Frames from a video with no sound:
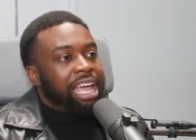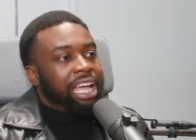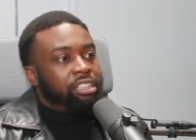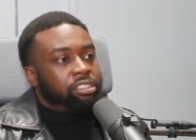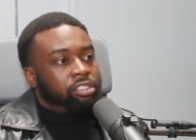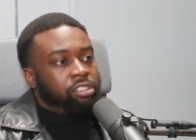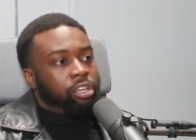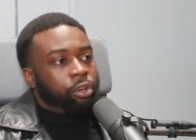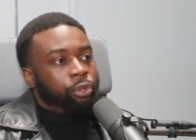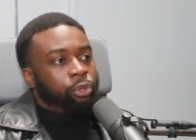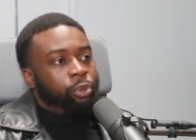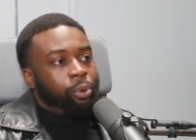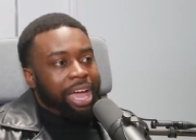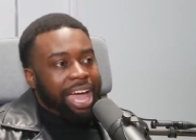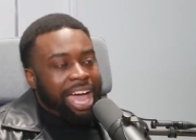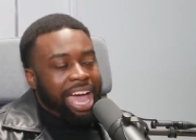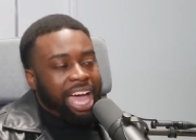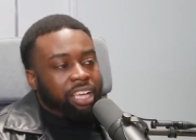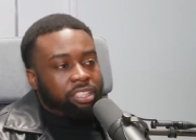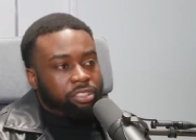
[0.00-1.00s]
And so you
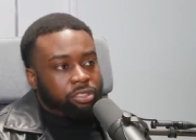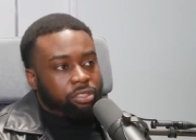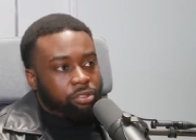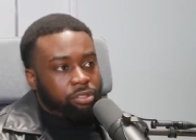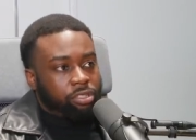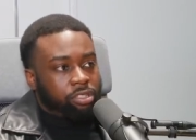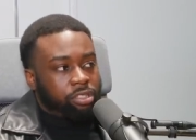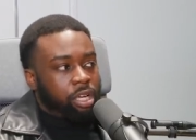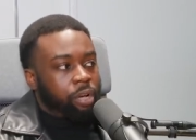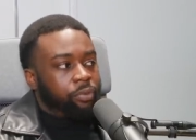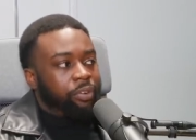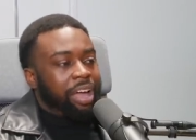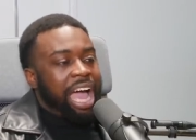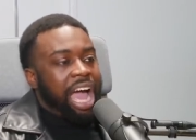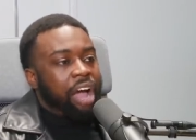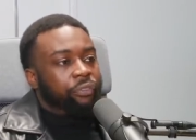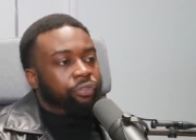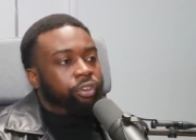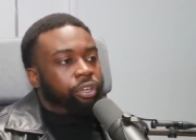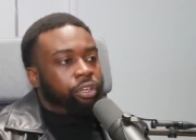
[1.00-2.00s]
ask yourself,
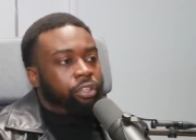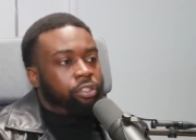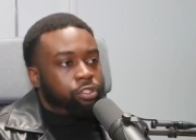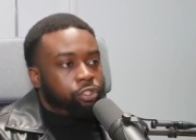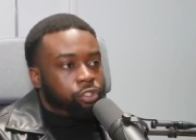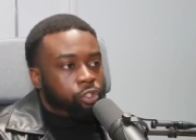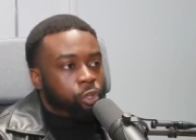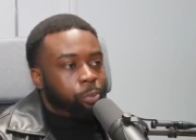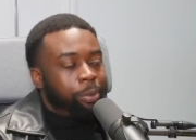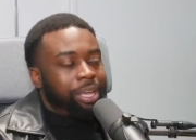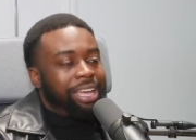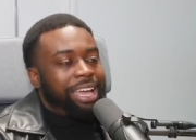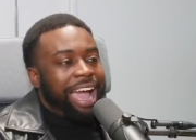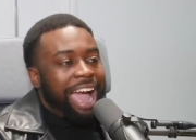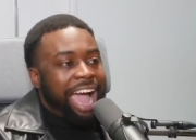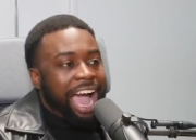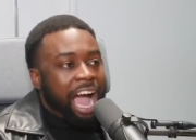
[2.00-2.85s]
after consuming